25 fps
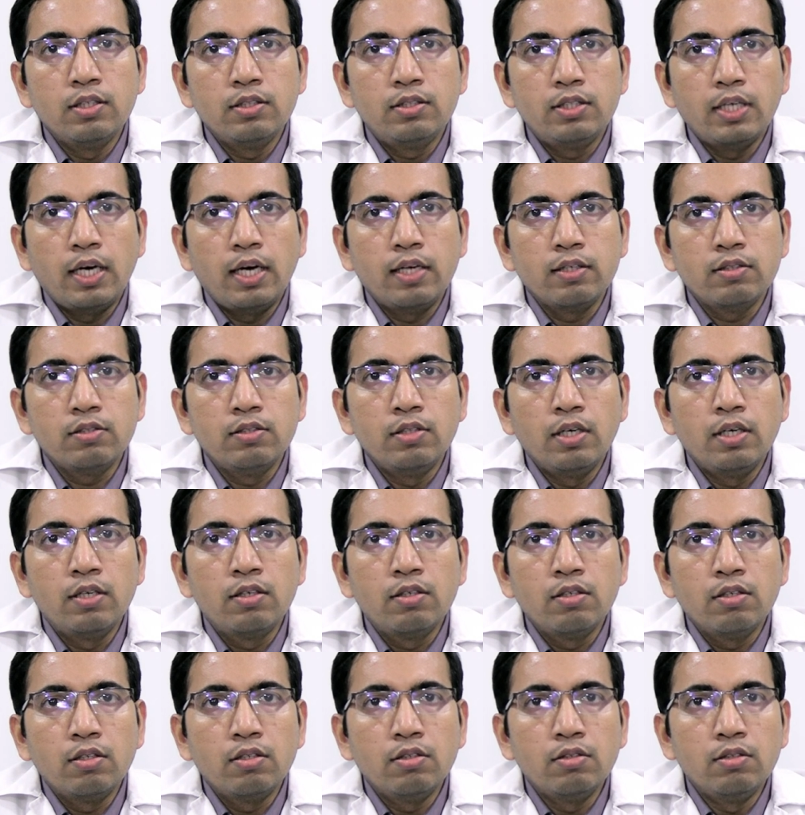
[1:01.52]
is a chance
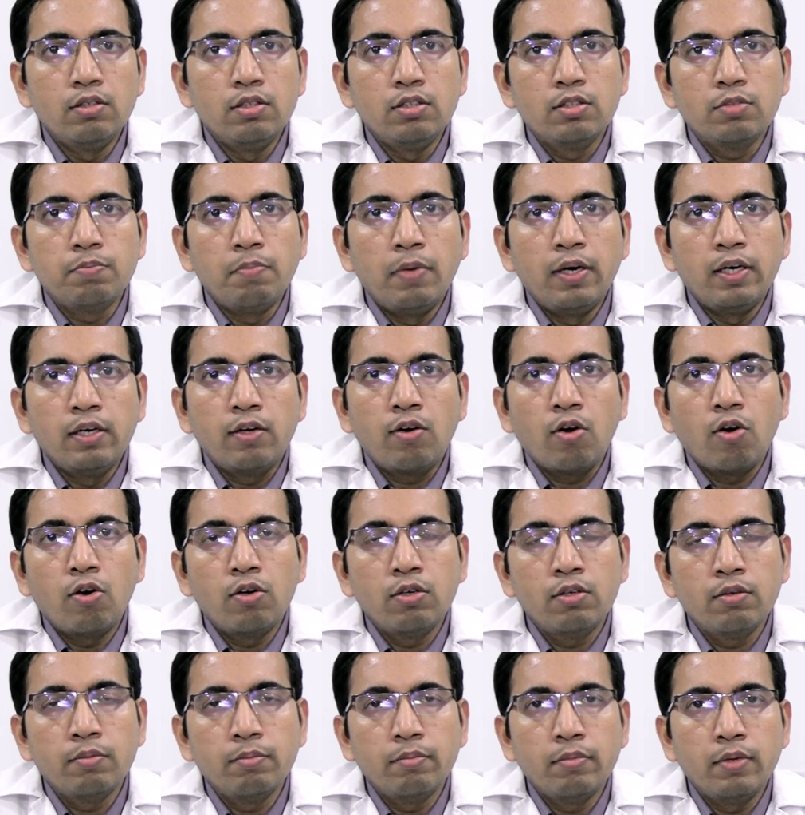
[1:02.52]
that this blood
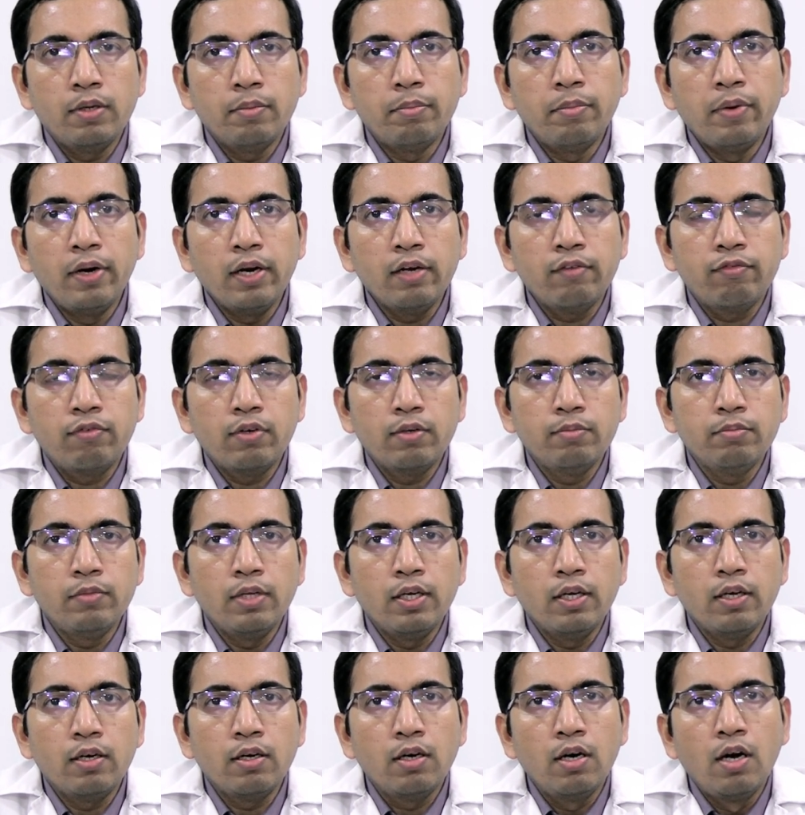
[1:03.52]
clot may break from
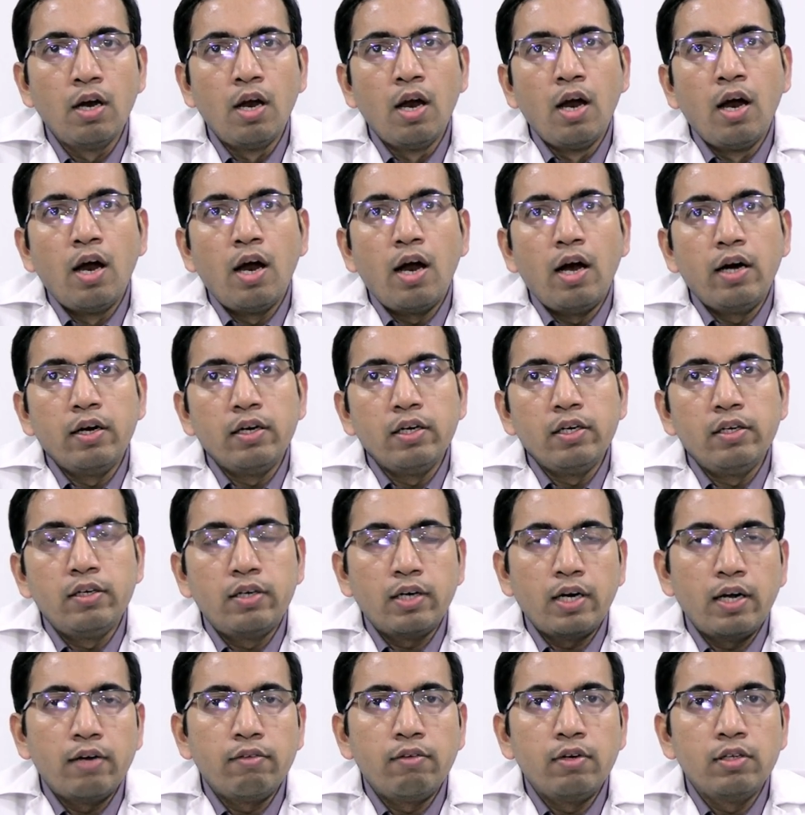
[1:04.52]
there and
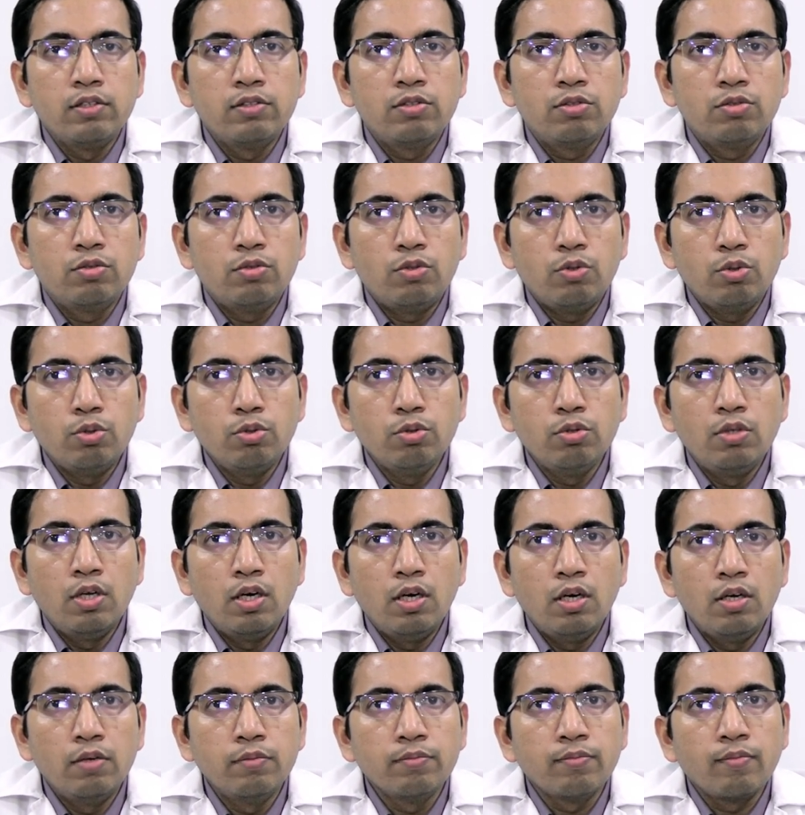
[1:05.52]
it travels through
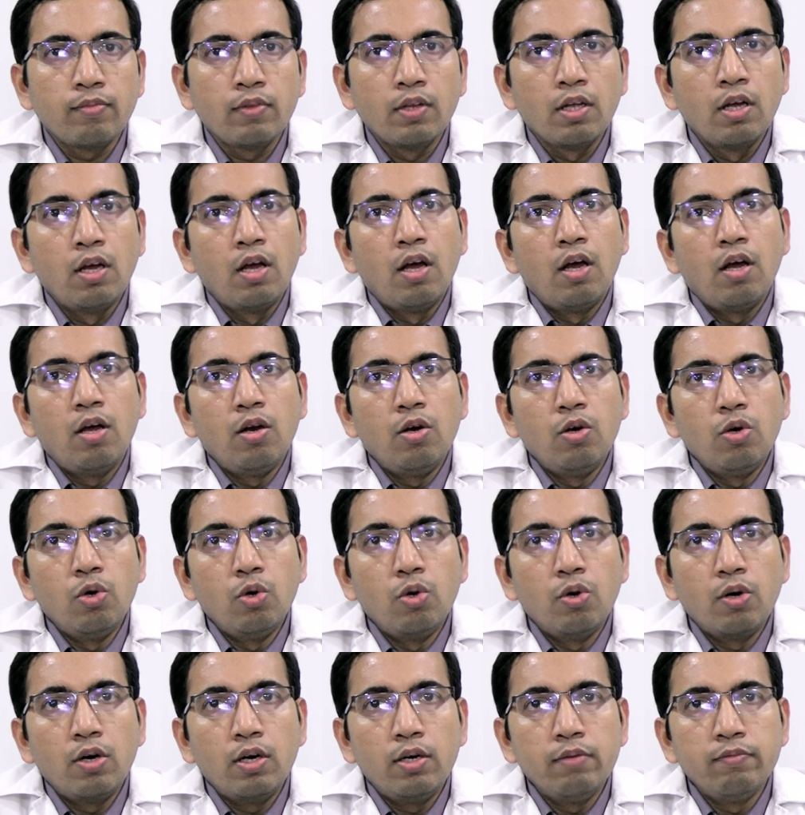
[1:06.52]
the
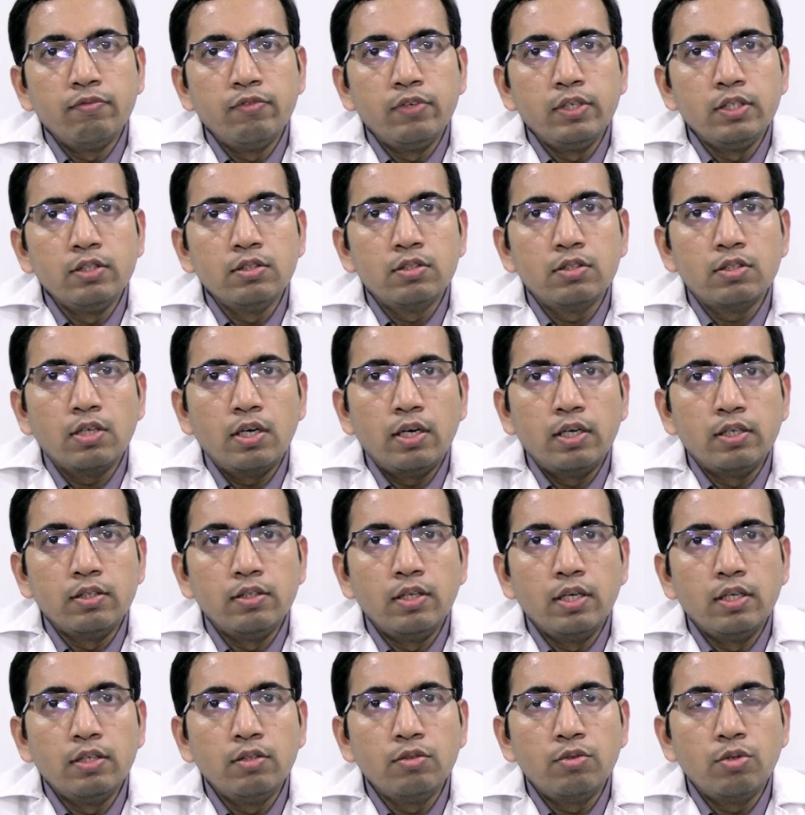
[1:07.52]
lower limb veins
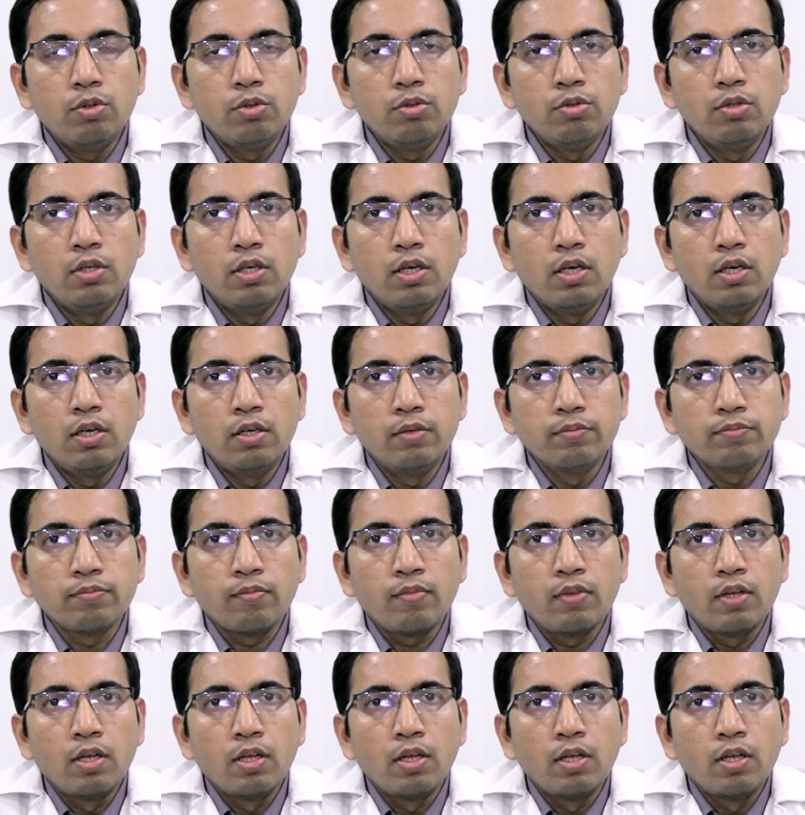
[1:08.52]
and then through the